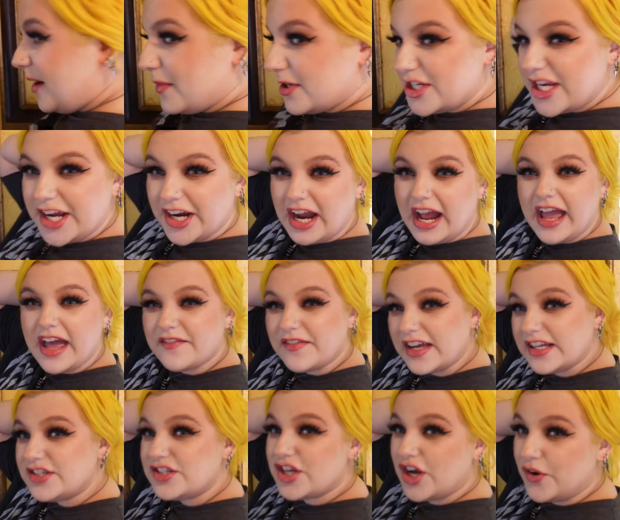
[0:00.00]
much hair I have?
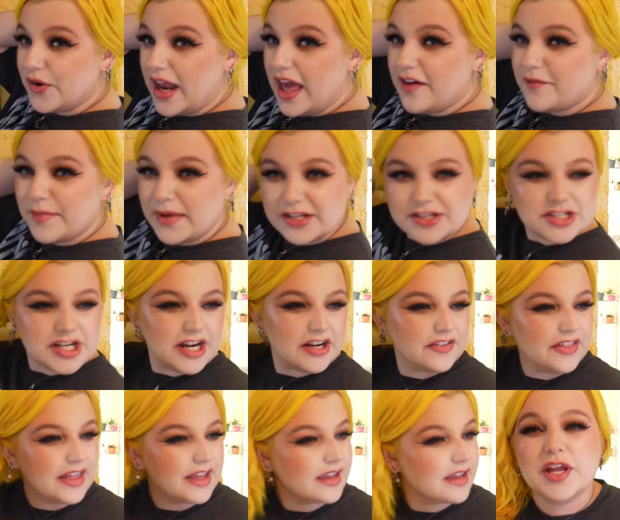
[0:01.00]
I don't have much hair.
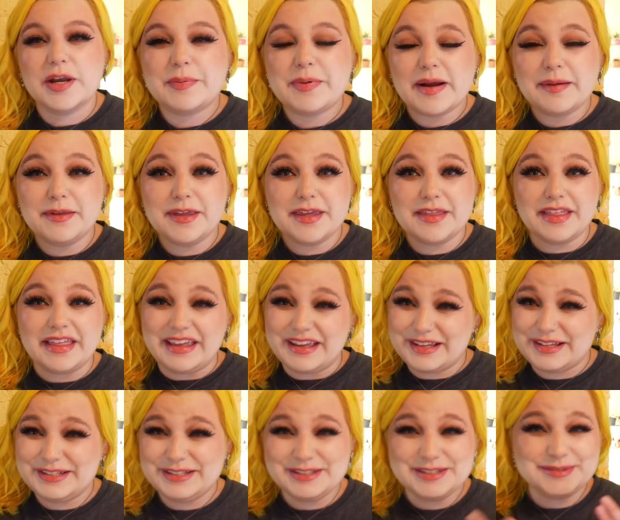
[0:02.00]
Like, you could probably
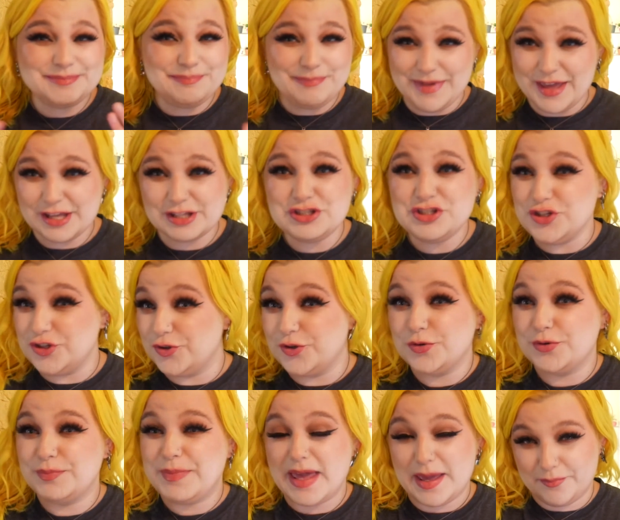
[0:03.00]
like make
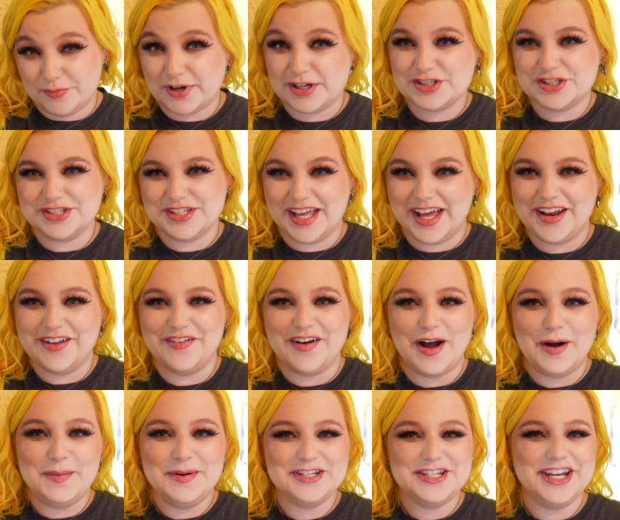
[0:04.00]
2 paintbrushes out of
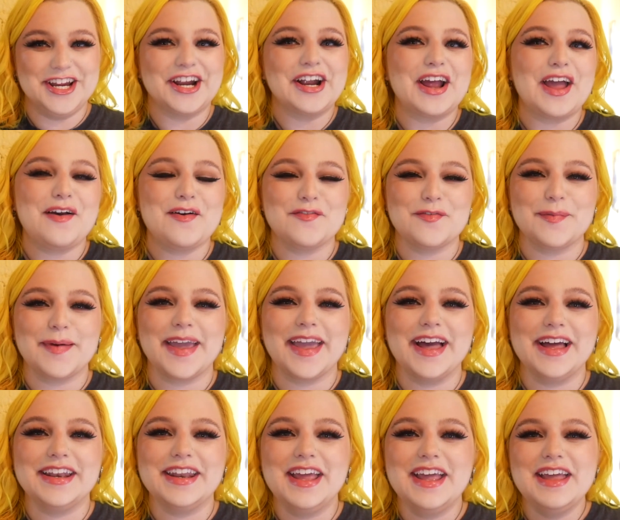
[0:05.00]
how much hair I have on my
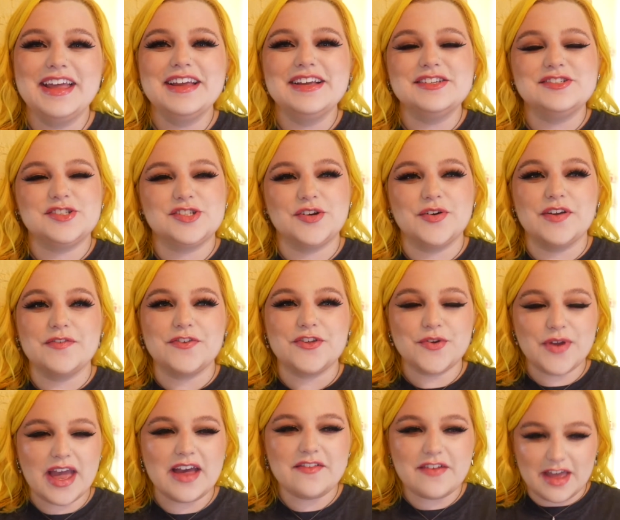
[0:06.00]
head. So if you
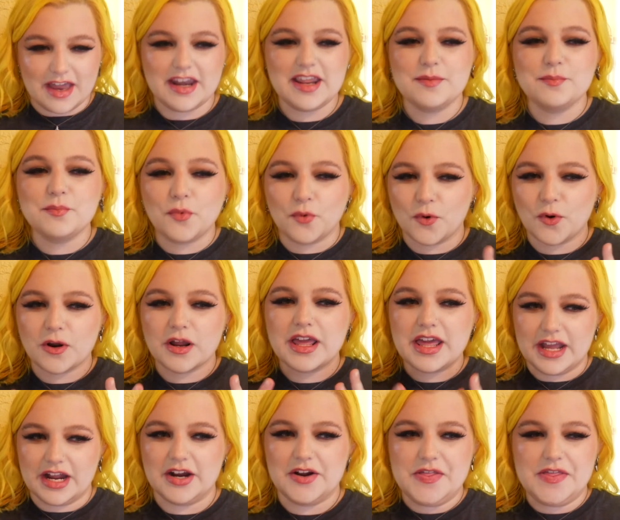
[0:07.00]
have any more
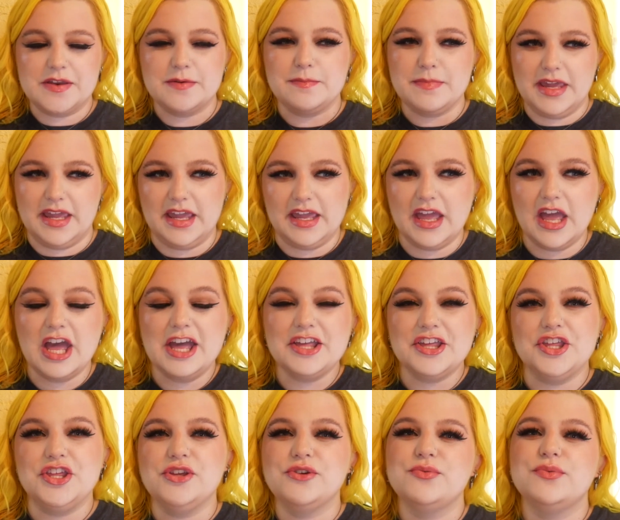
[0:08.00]
hair than me,
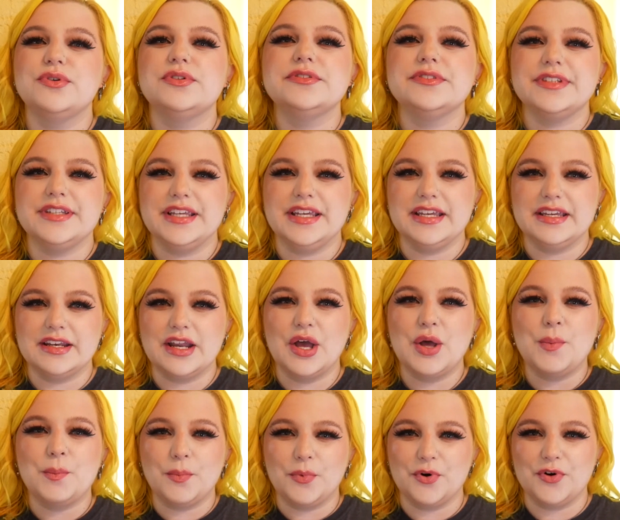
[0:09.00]
you will need
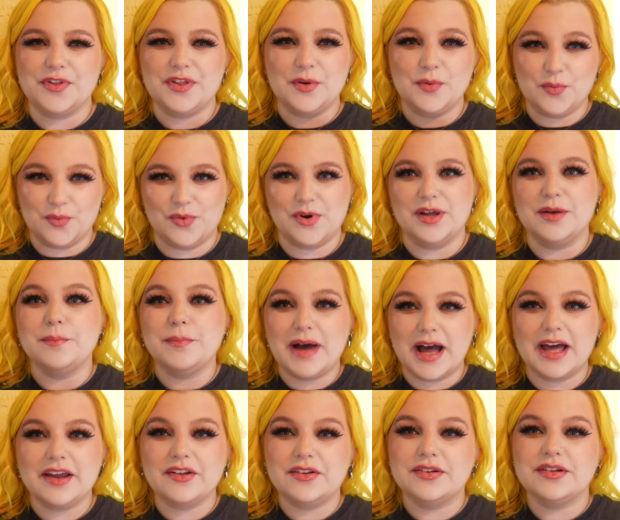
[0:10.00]
more than 1
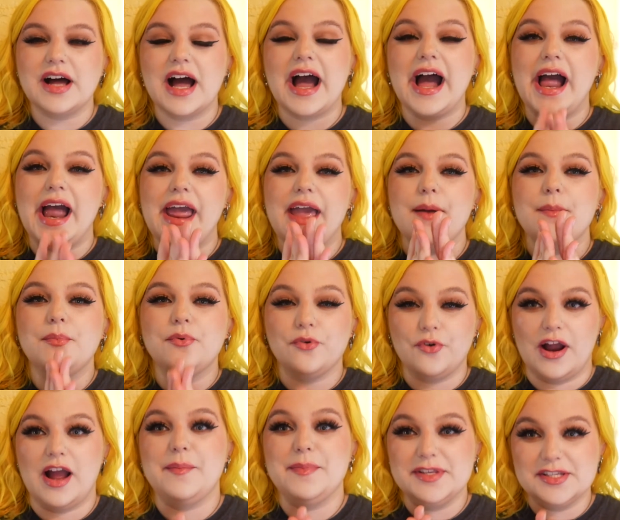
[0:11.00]
bottle. I
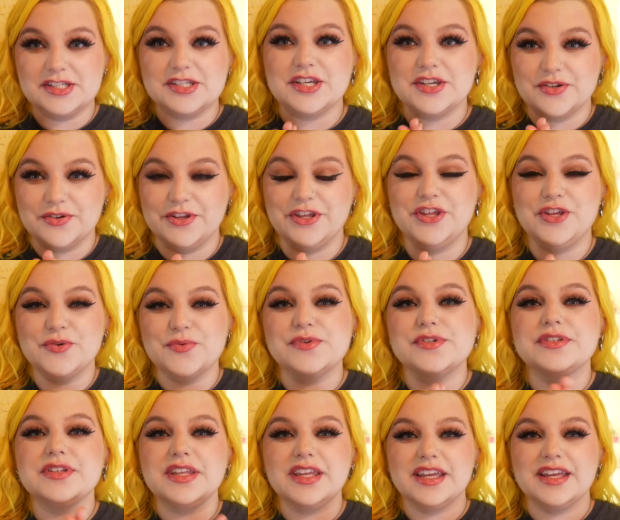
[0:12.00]
promise you, you
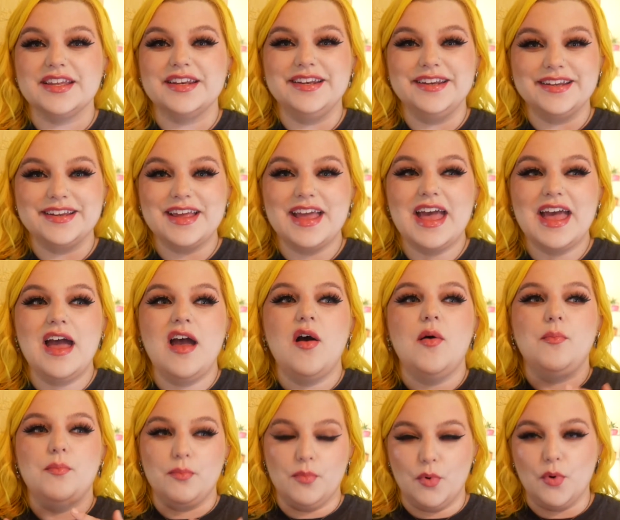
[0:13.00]
will need
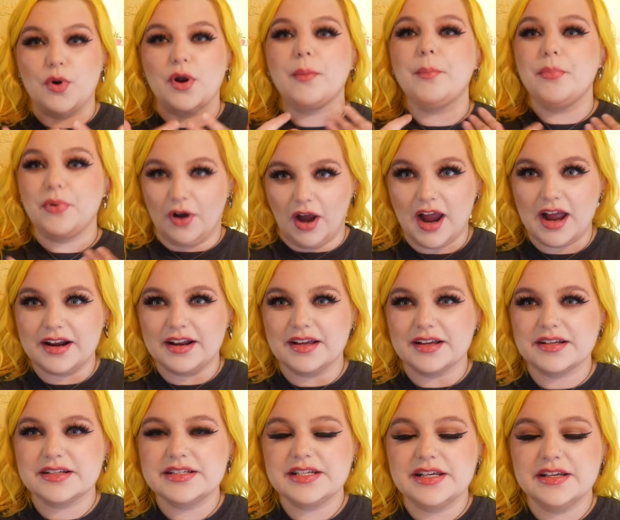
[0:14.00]
more
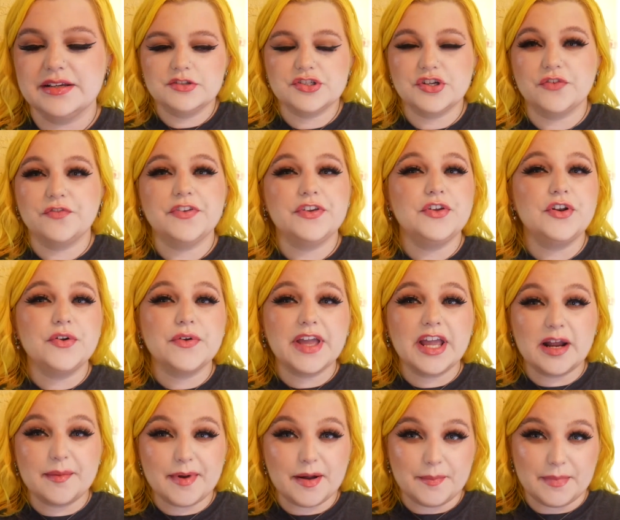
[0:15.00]
product. So if you don't
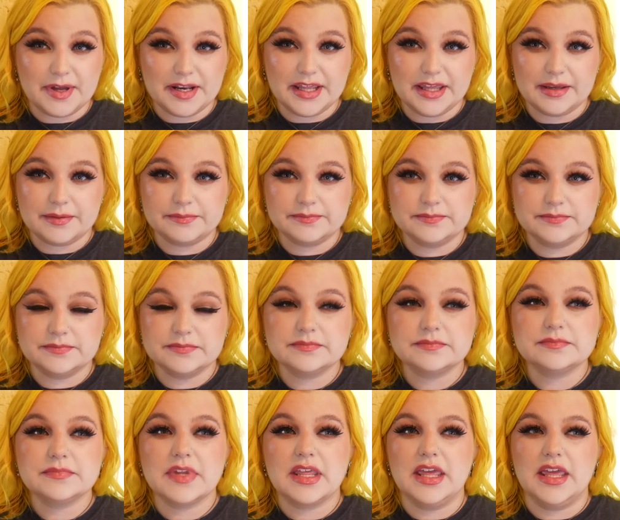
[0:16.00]
care about money
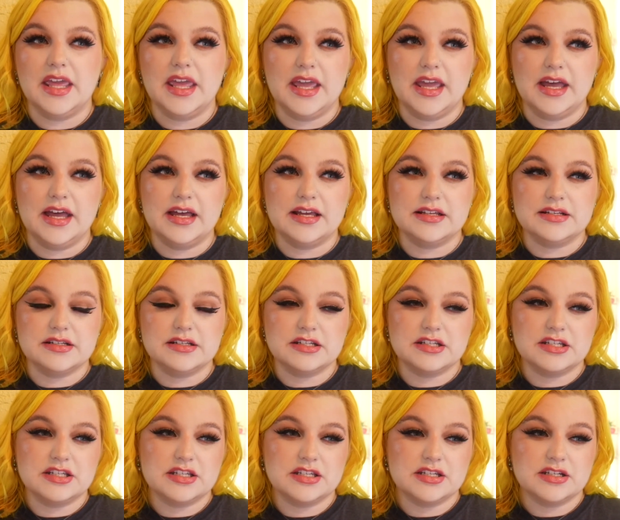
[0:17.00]

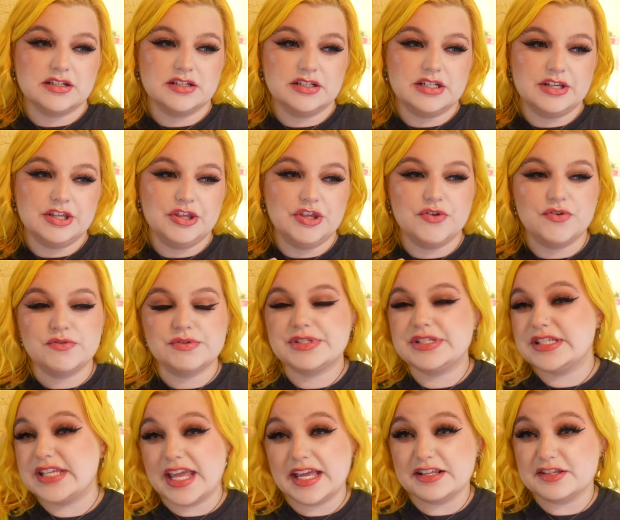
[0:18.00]
and you
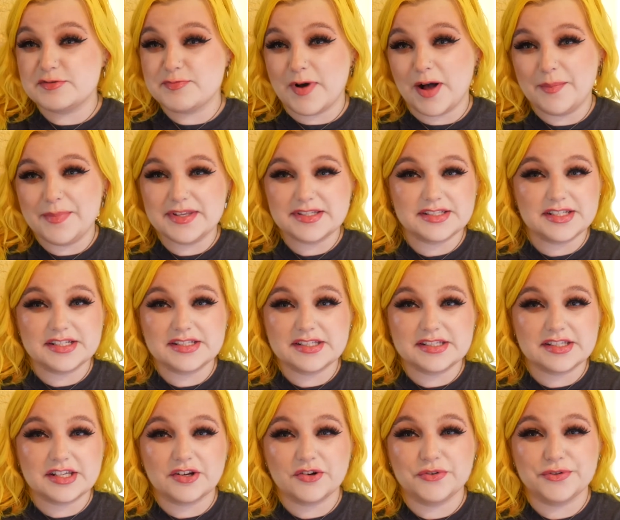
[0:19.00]
stand small
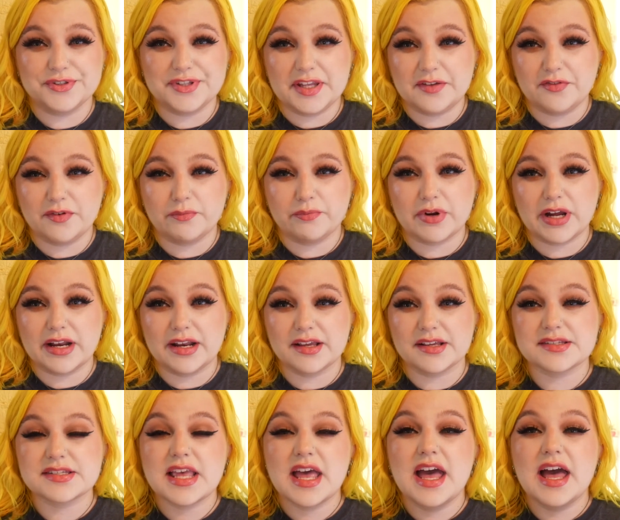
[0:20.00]
businesses and cruelty-free
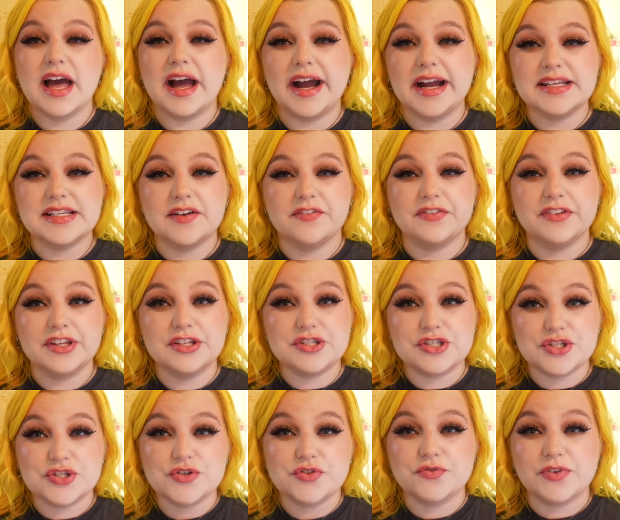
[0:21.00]
products, I definitely
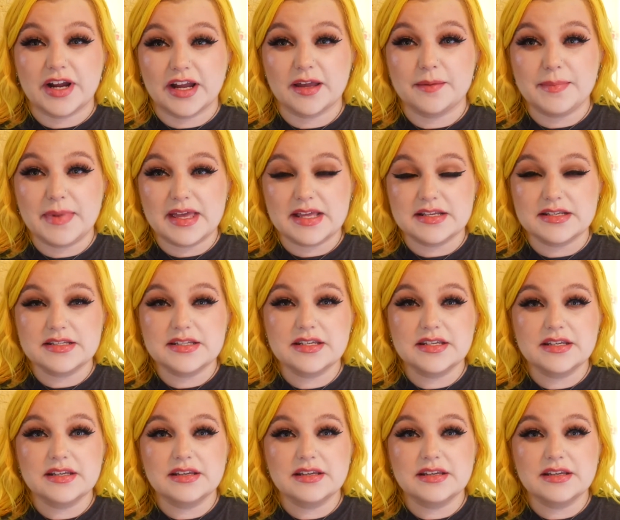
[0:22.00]
do recommend